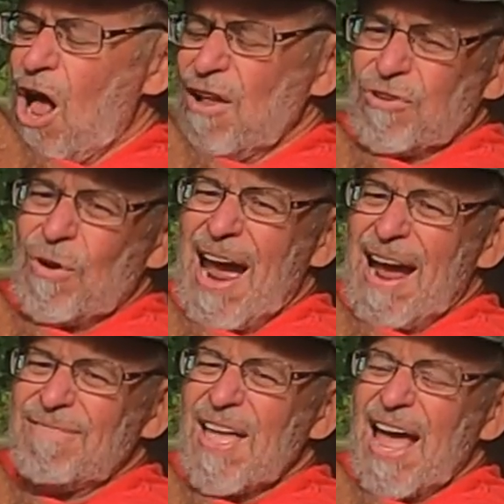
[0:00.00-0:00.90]
also
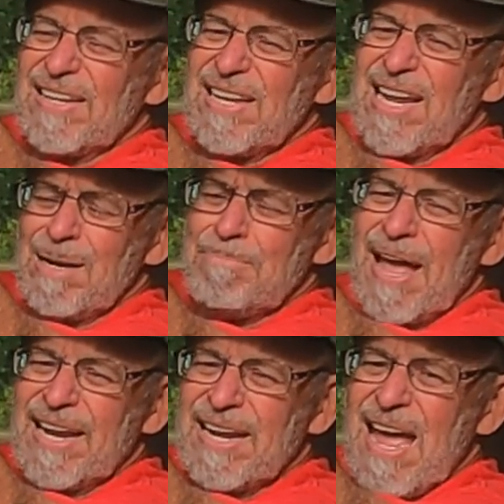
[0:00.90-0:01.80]
have that little
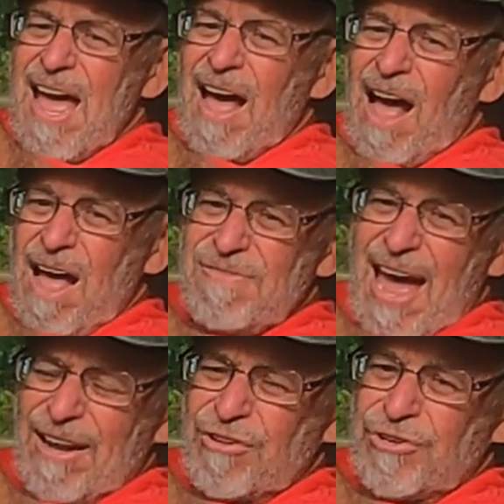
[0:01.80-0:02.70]
bit
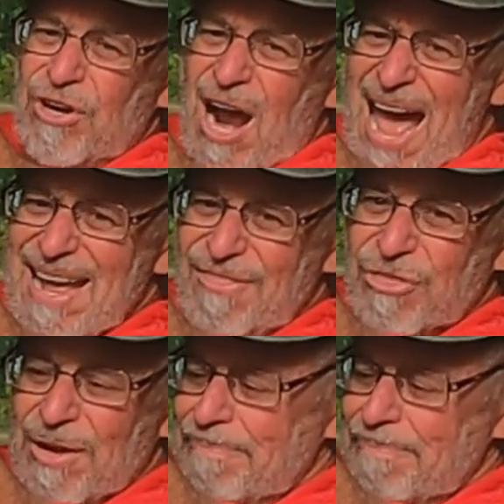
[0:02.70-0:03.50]
of extra height.